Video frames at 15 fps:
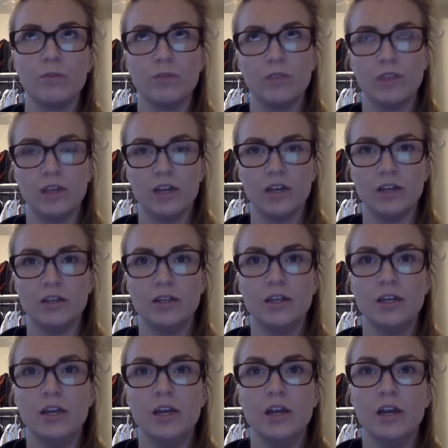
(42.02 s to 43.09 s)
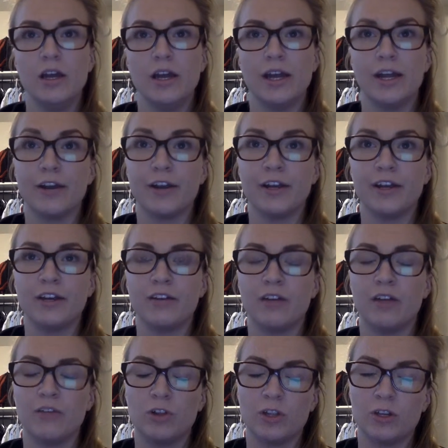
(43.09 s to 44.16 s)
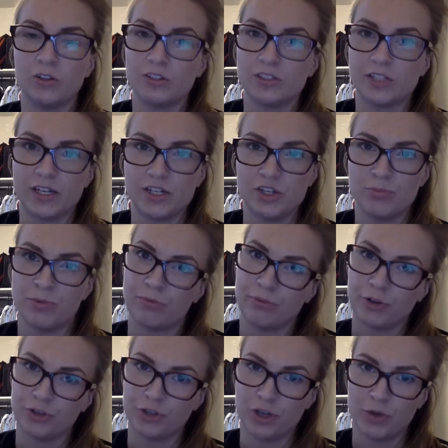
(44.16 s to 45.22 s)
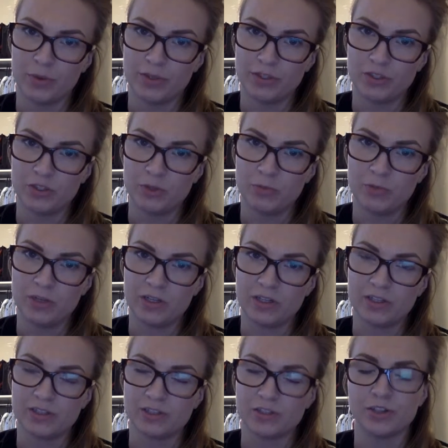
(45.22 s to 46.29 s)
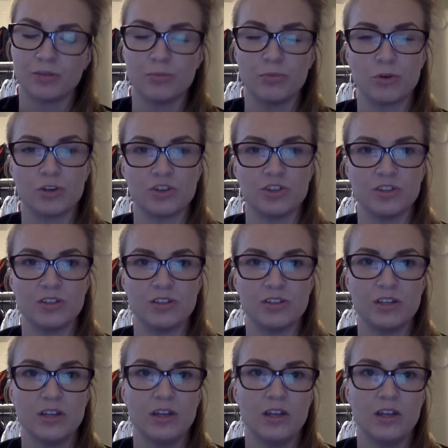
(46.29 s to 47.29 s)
the area of clinical studies you prefer to go into, because certain portions